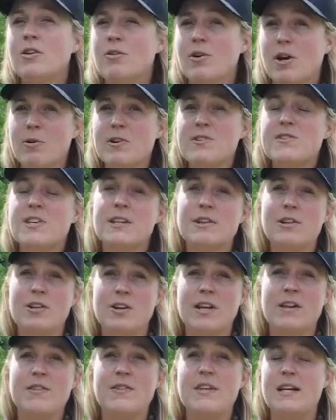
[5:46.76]
Growers can
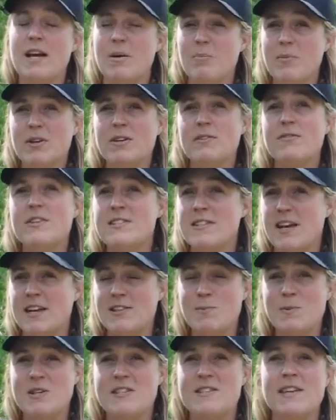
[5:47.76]
look at the number of
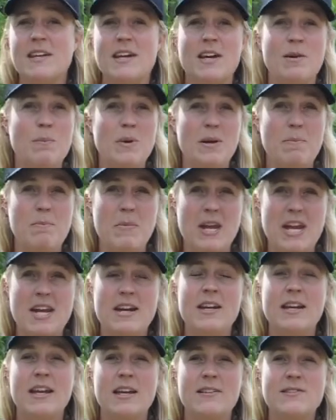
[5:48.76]
assessments that have been
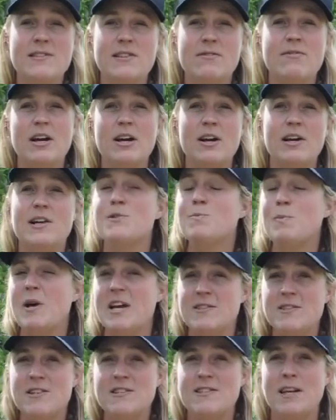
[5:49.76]
made against the various
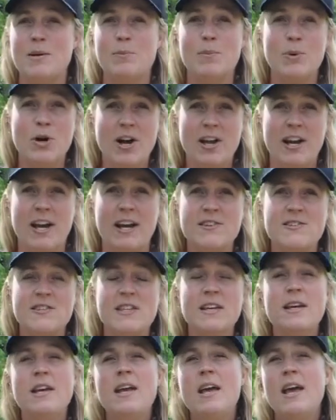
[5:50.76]
pesticide
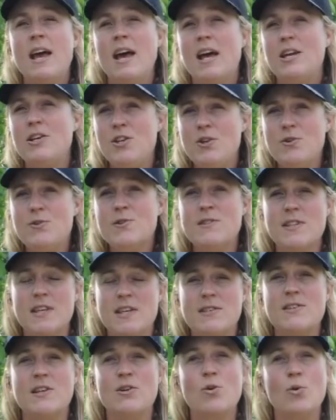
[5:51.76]
products and use
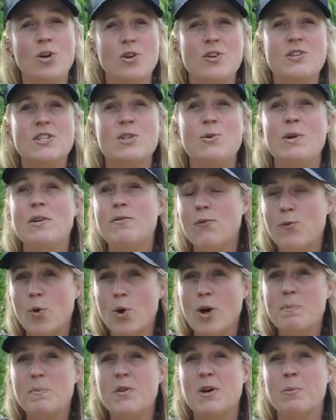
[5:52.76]
this in order to
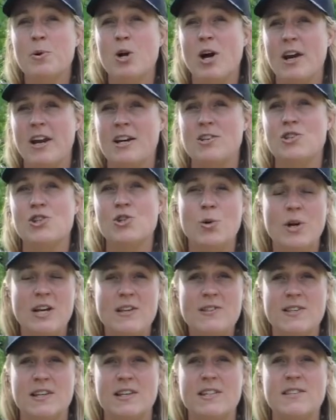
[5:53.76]
inform their product
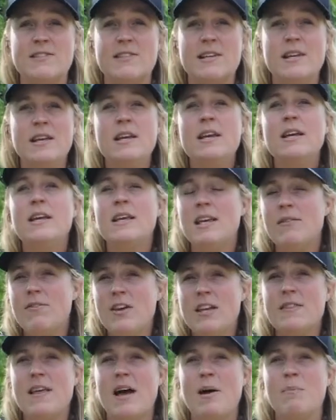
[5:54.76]
choices,
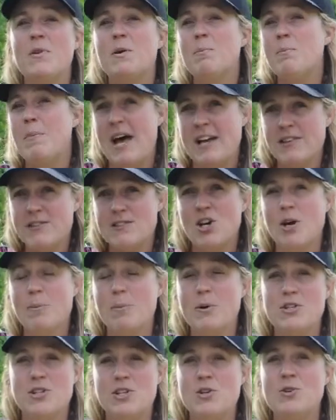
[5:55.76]
giving them the best
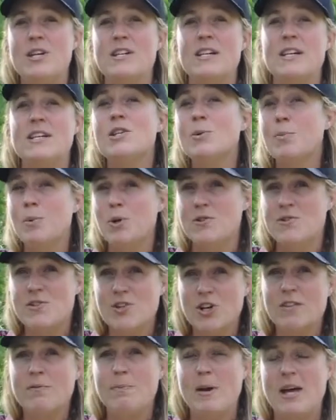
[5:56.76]
opportunity to
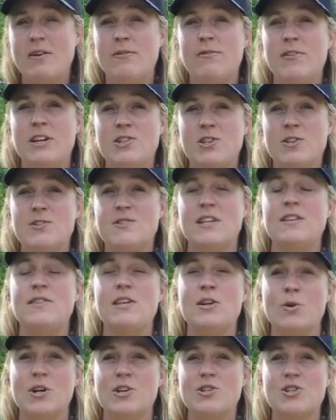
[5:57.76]
preserve beneficials
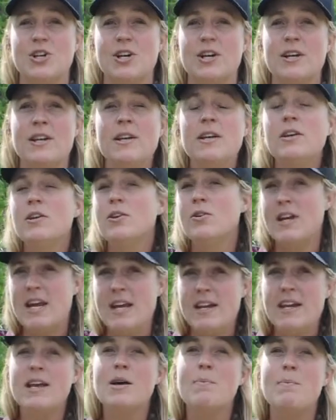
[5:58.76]
in the orchard,
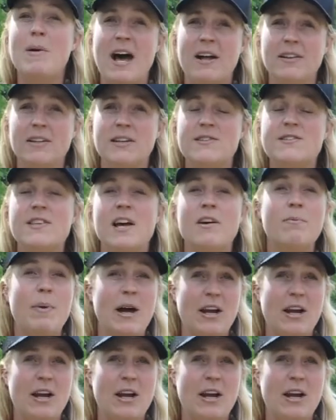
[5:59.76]
creating a balance of